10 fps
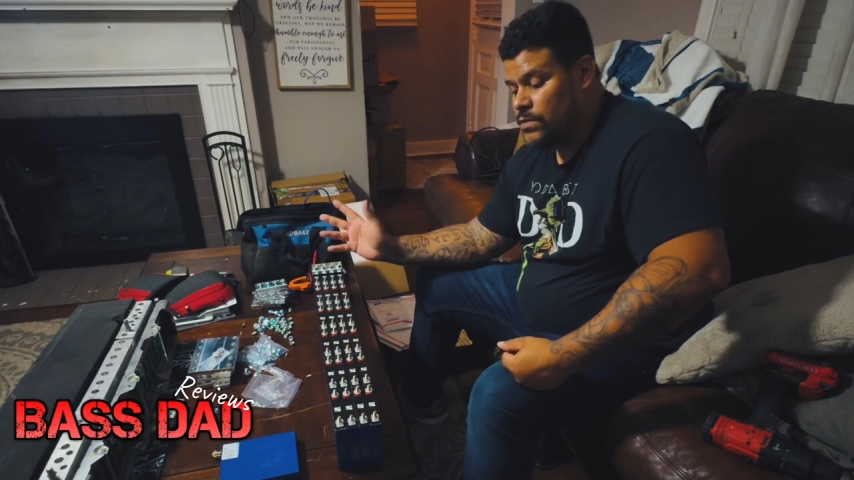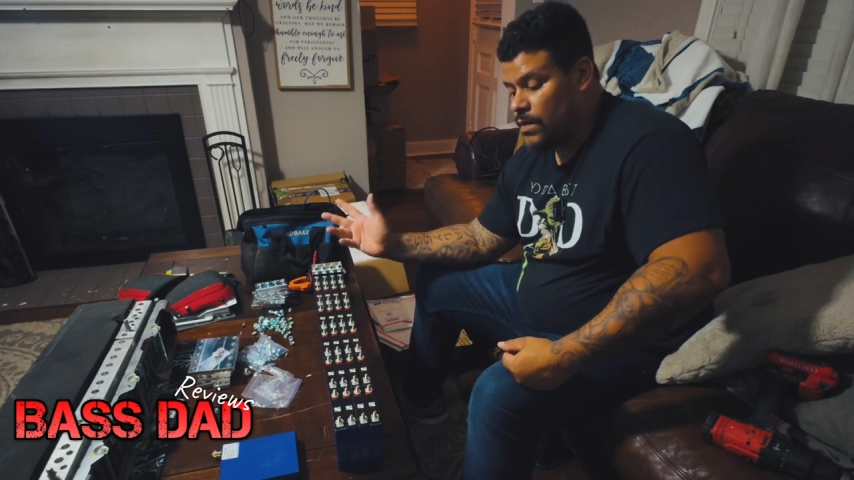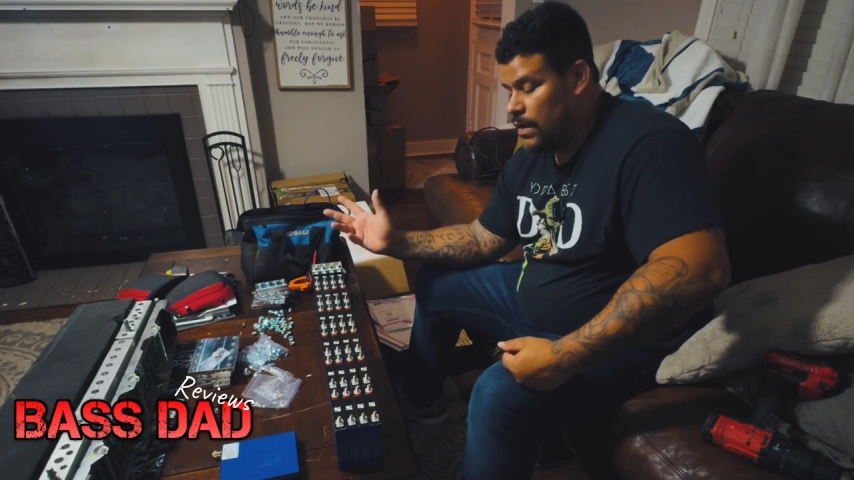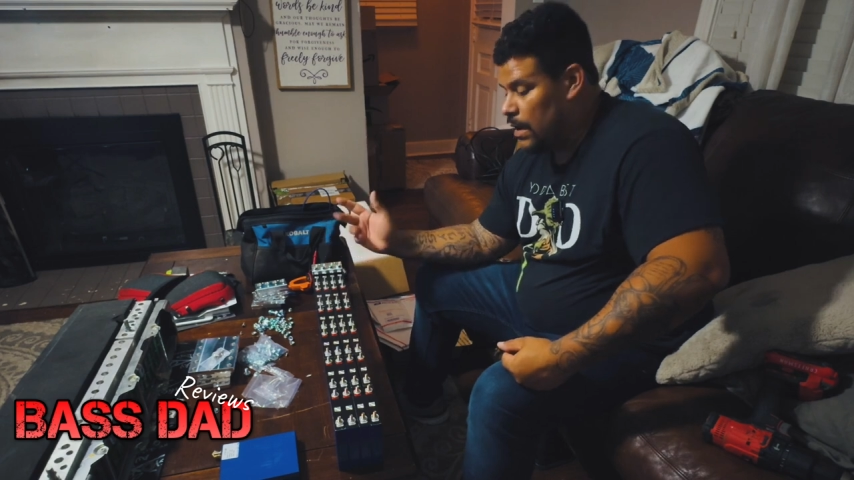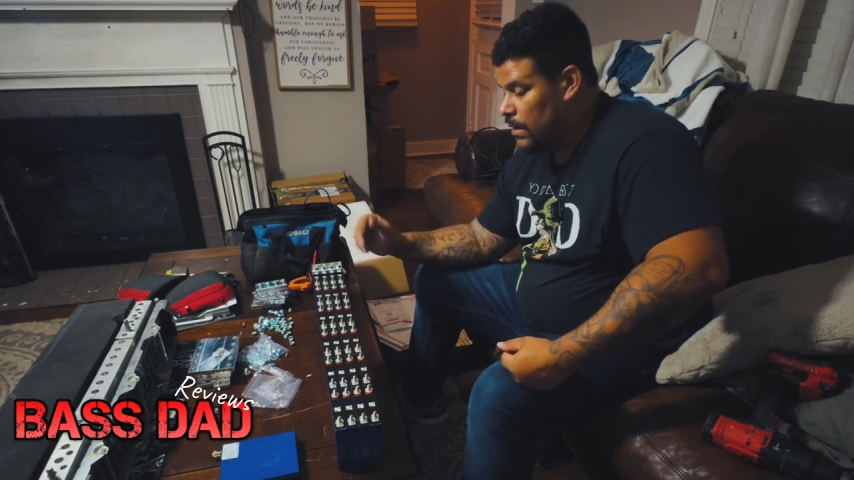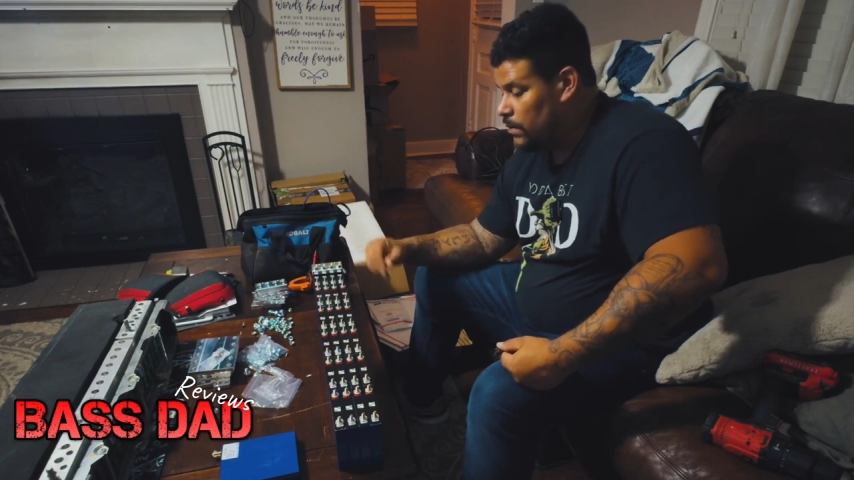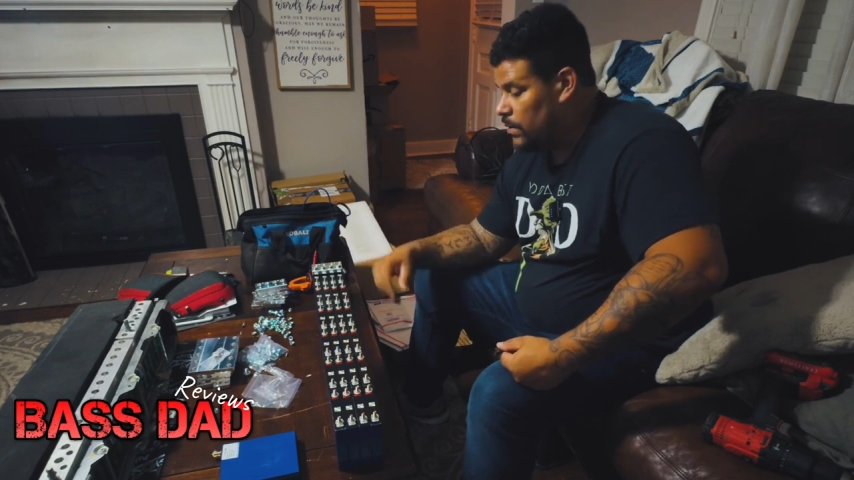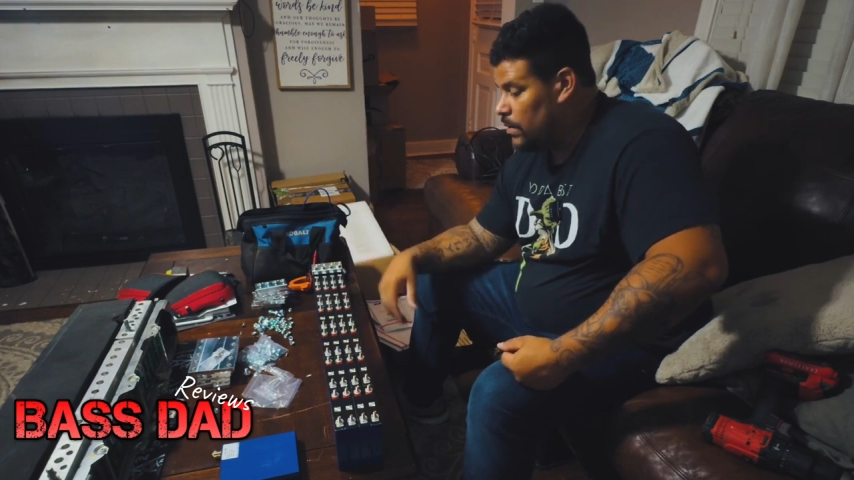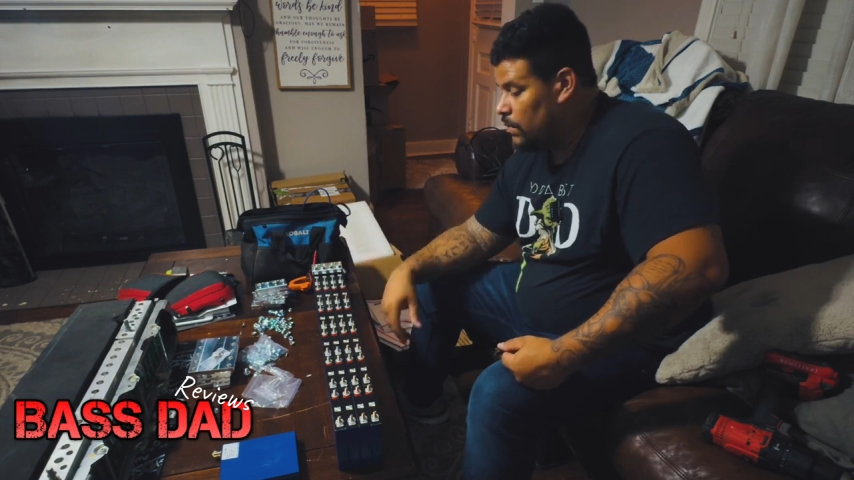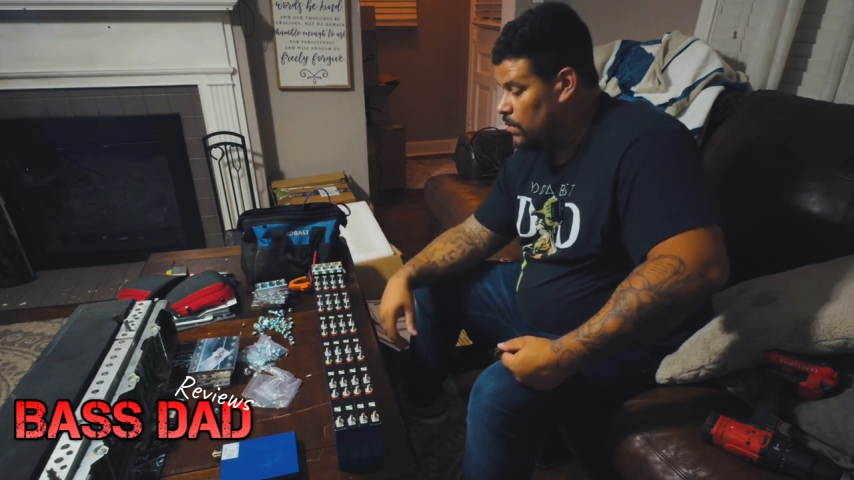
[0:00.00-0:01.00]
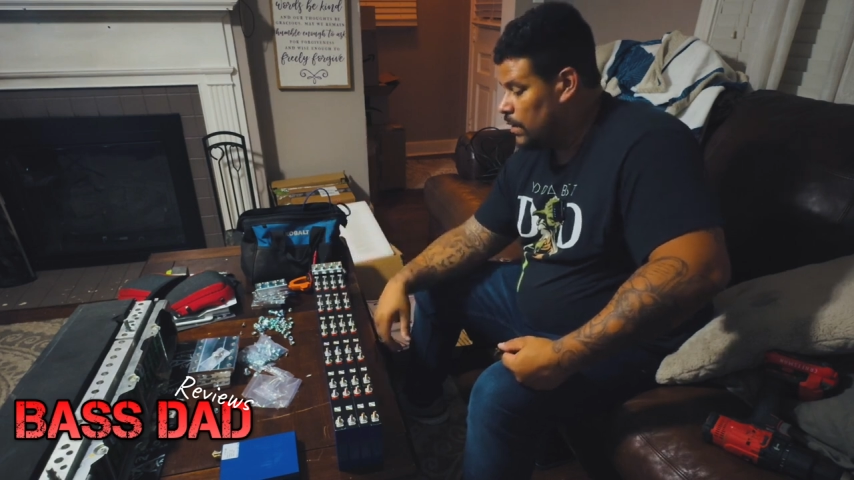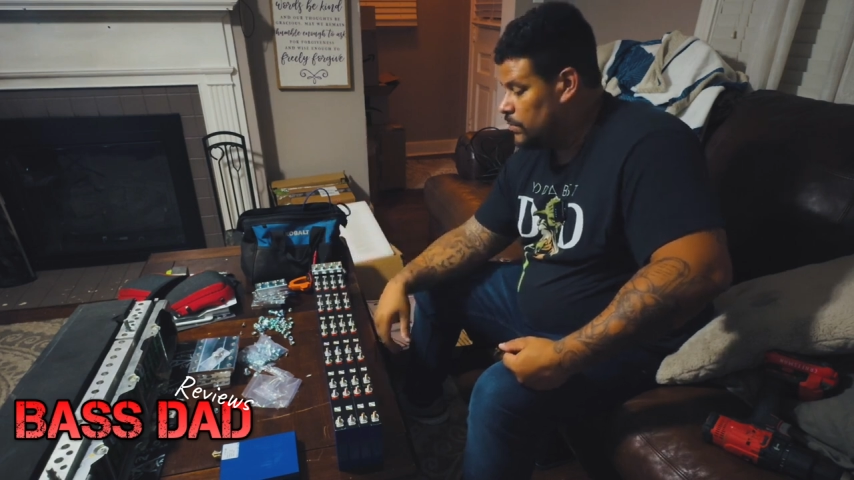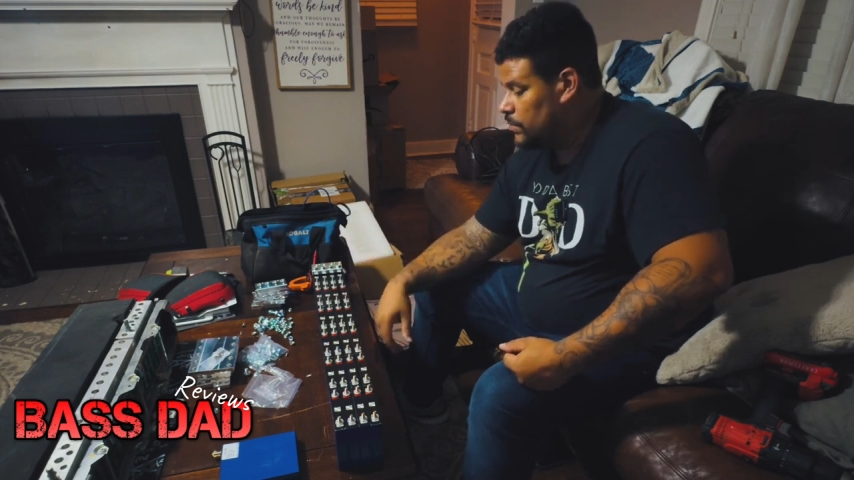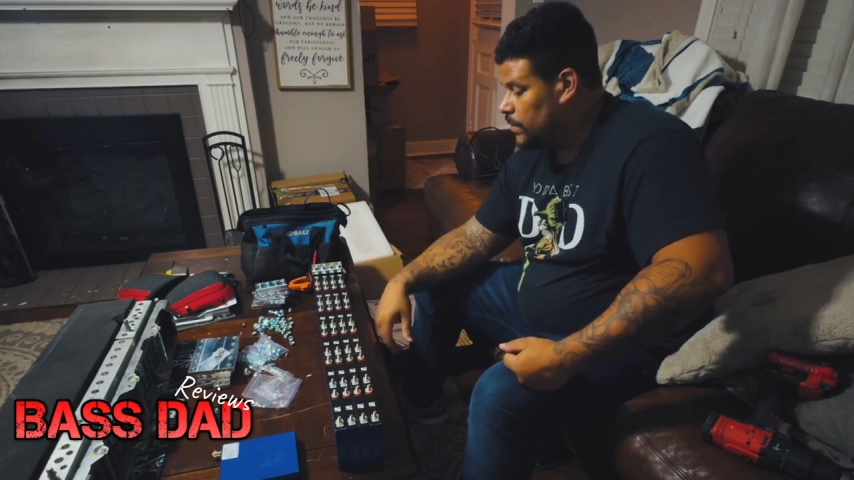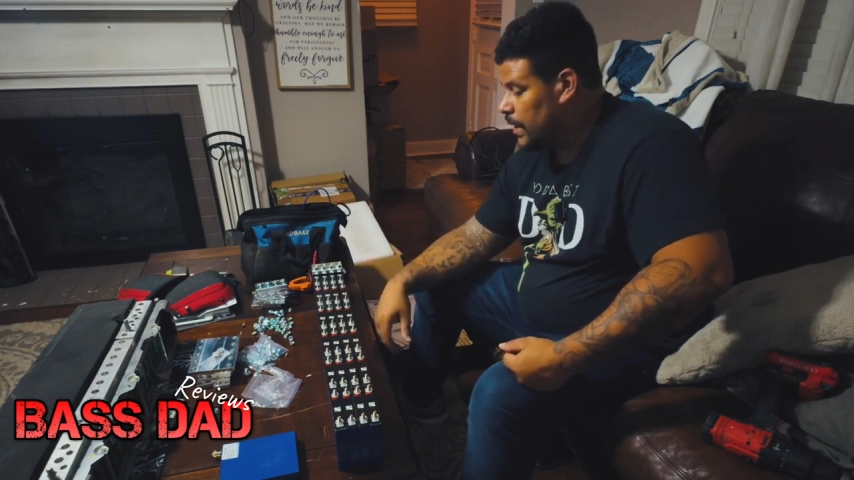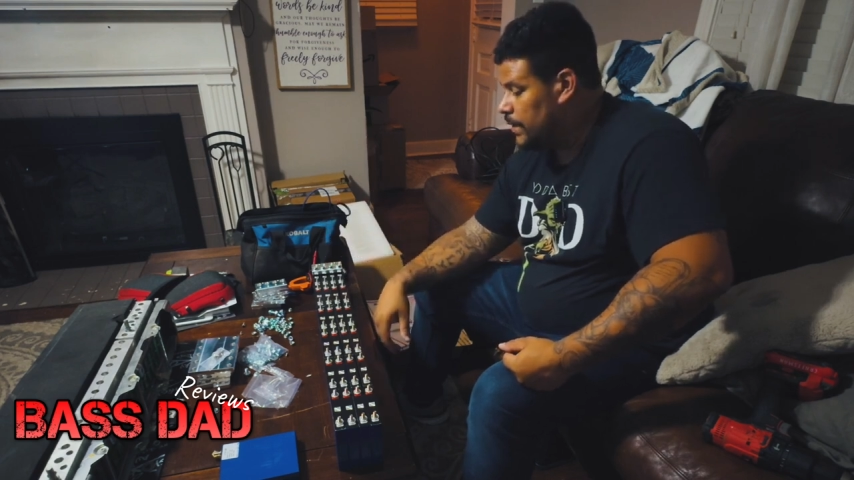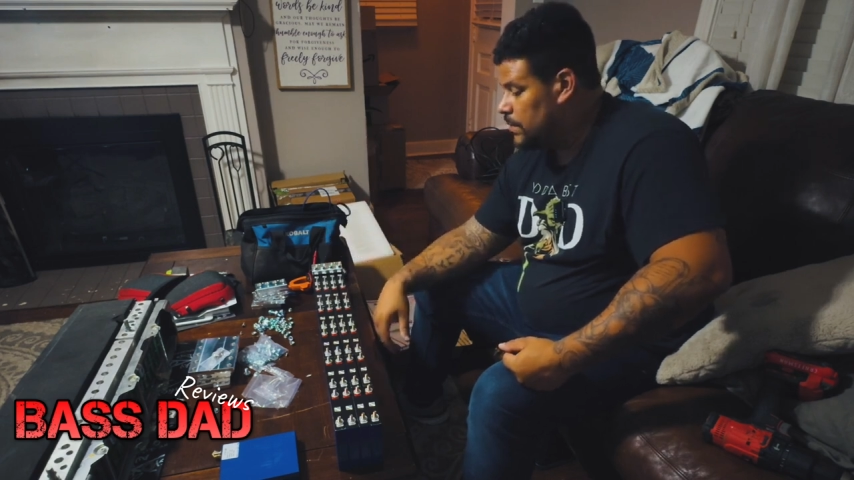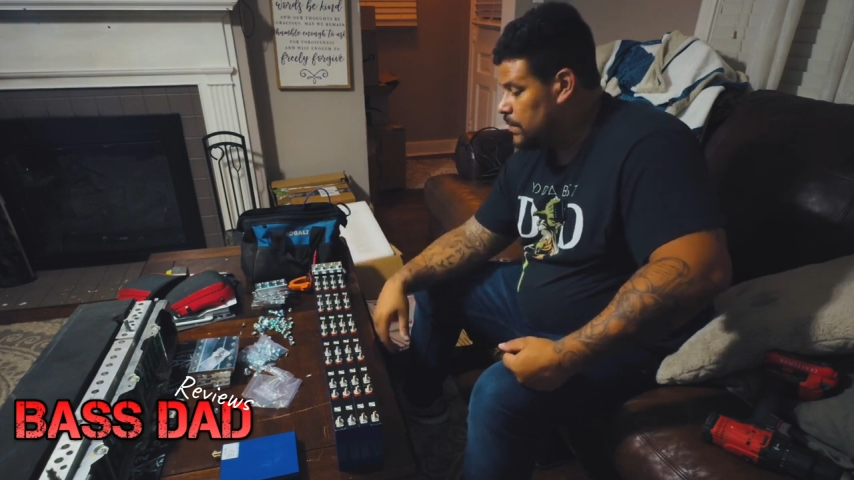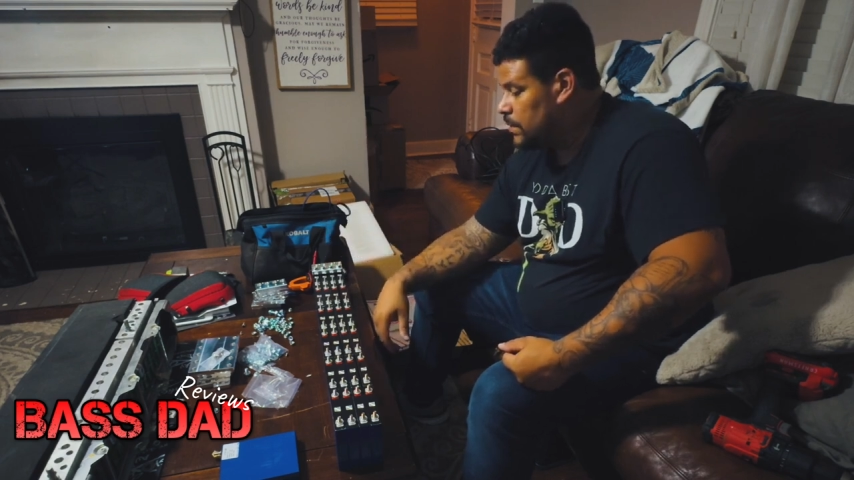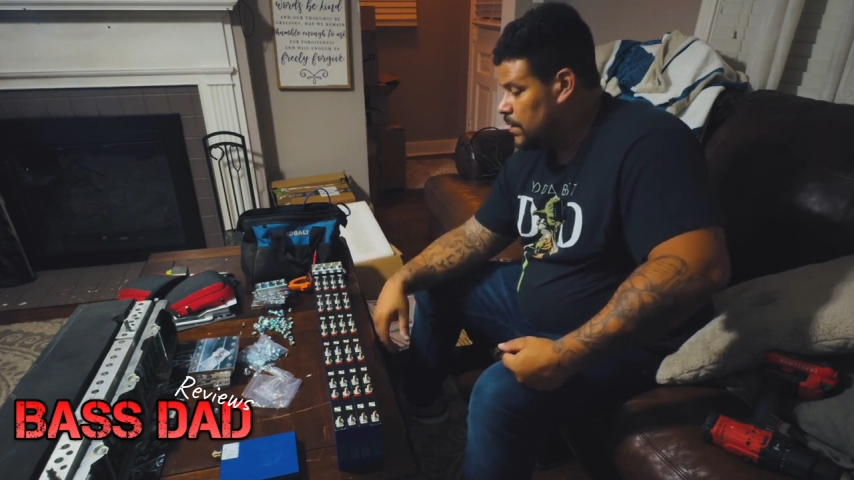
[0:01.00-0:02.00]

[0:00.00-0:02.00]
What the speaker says: So I don't know how true that is.